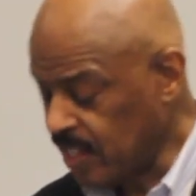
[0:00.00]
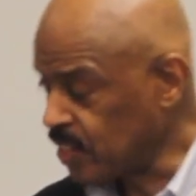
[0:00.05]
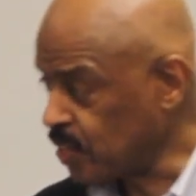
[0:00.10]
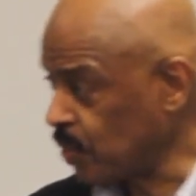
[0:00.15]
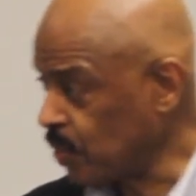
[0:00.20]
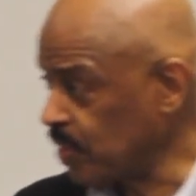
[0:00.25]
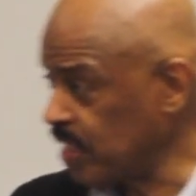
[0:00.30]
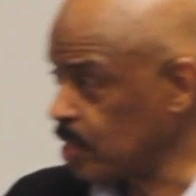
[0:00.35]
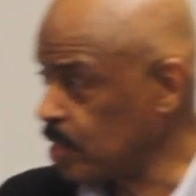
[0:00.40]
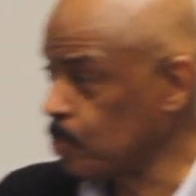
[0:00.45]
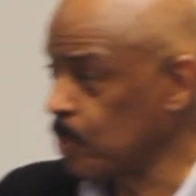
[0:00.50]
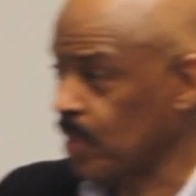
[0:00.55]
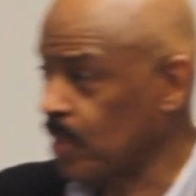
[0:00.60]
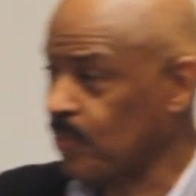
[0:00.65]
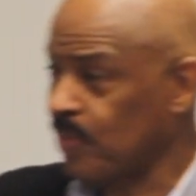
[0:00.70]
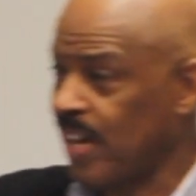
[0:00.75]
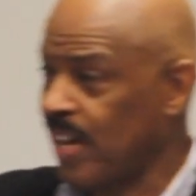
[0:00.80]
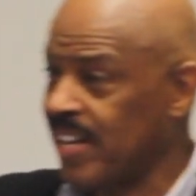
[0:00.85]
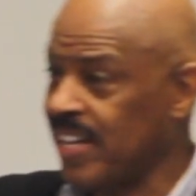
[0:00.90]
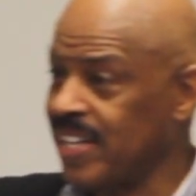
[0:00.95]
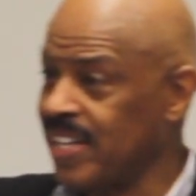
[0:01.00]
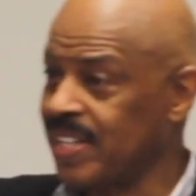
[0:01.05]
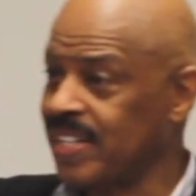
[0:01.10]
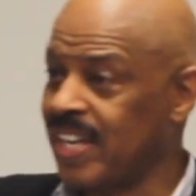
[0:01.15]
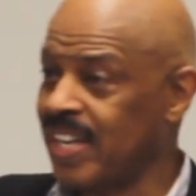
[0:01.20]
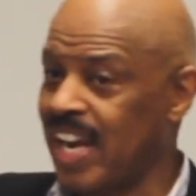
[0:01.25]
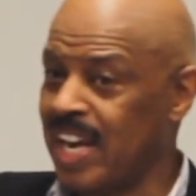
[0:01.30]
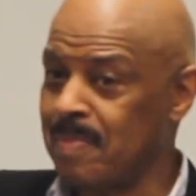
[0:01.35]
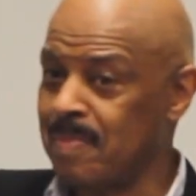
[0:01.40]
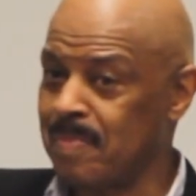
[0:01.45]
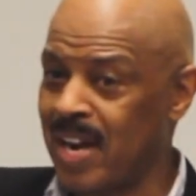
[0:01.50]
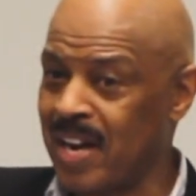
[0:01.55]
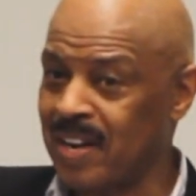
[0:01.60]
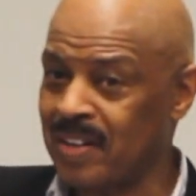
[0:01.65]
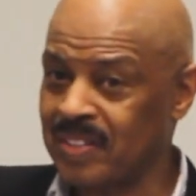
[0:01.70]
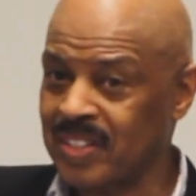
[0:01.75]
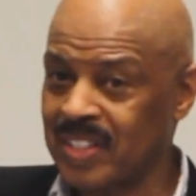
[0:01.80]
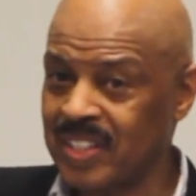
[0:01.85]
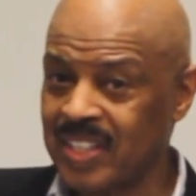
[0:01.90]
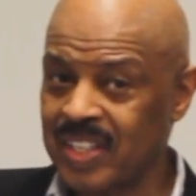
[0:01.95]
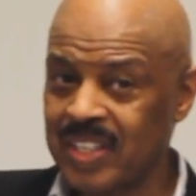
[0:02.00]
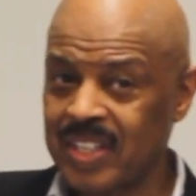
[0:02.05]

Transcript: So this book right here came out,